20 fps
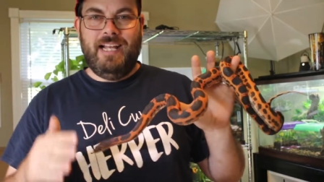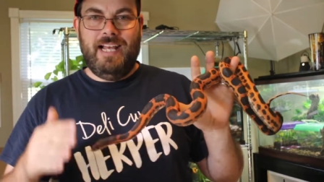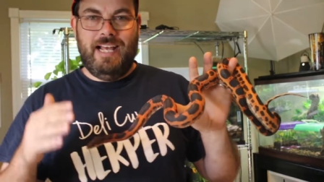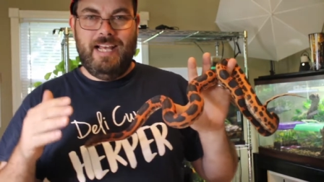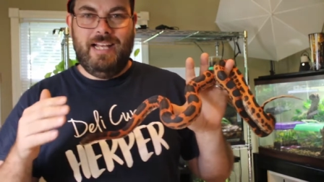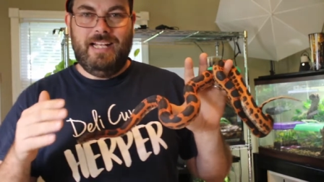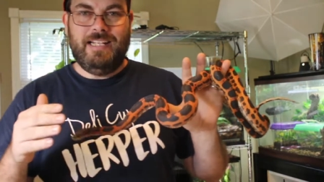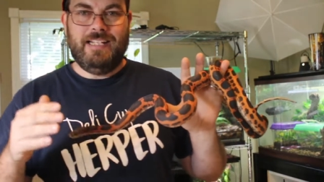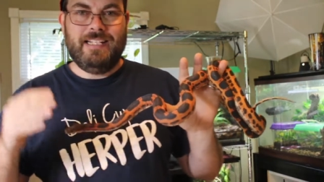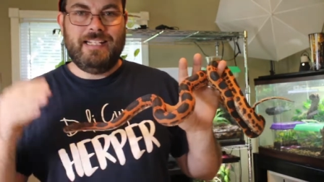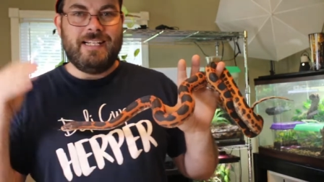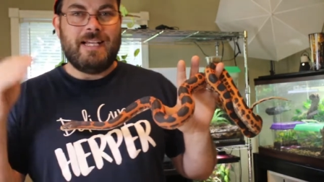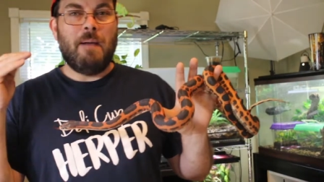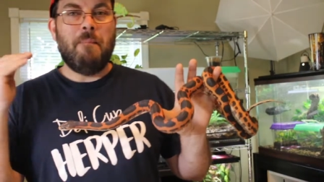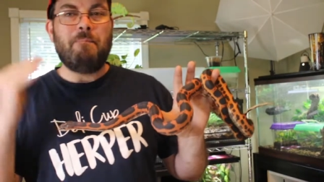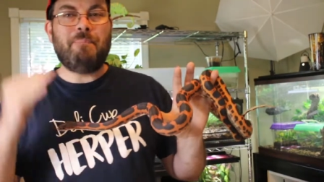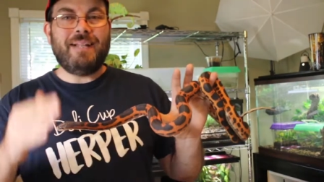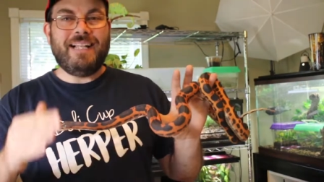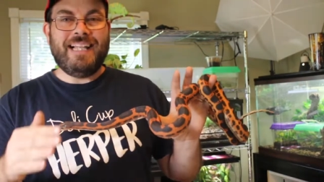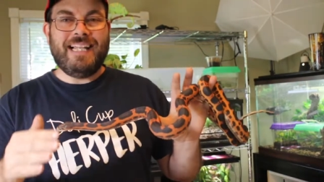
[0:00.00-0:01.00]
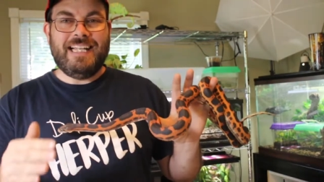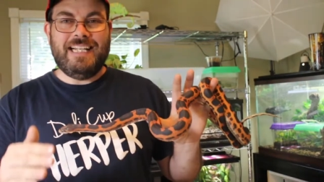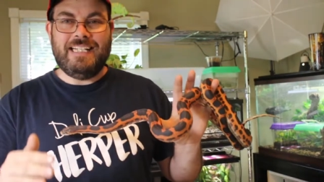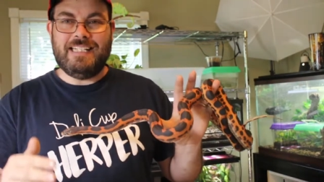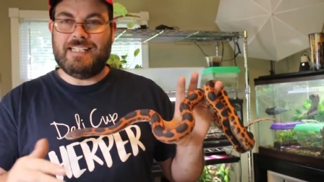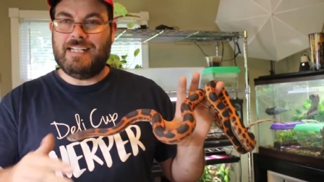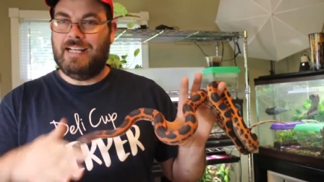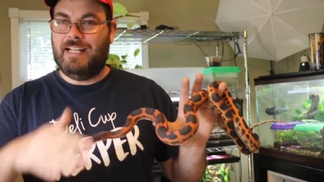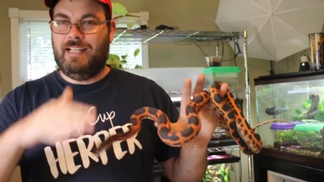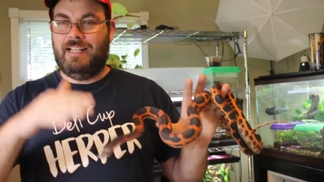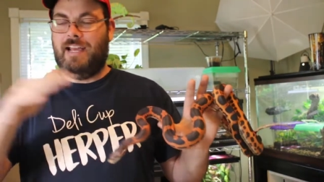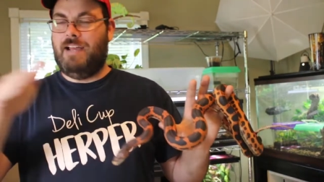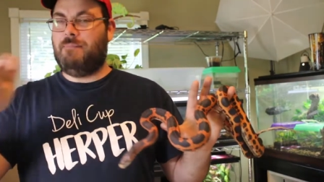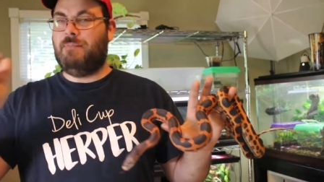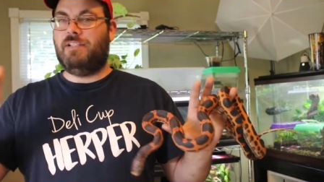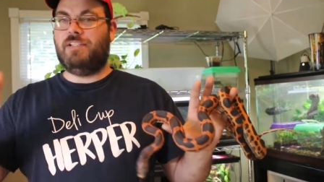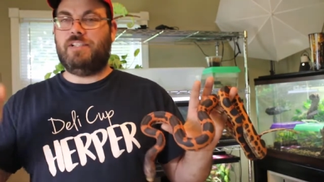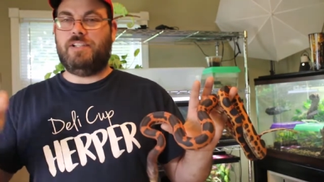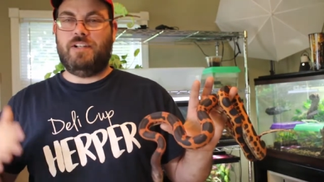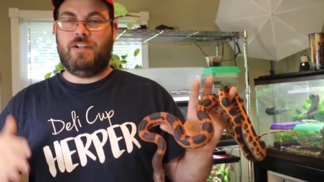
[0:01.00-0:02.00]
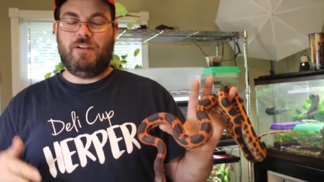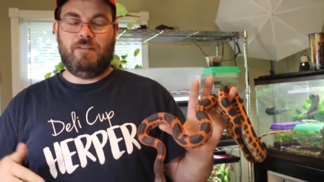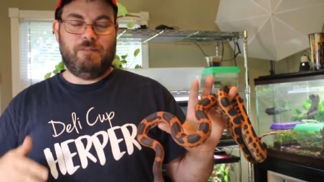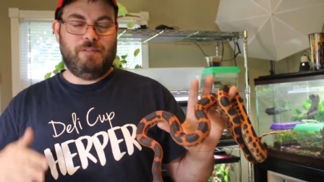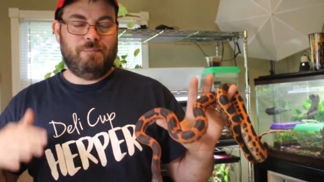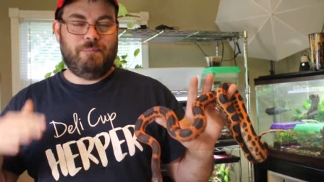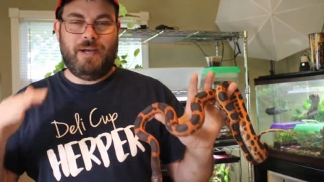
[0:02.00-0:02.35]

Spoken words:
in complete layman's terms.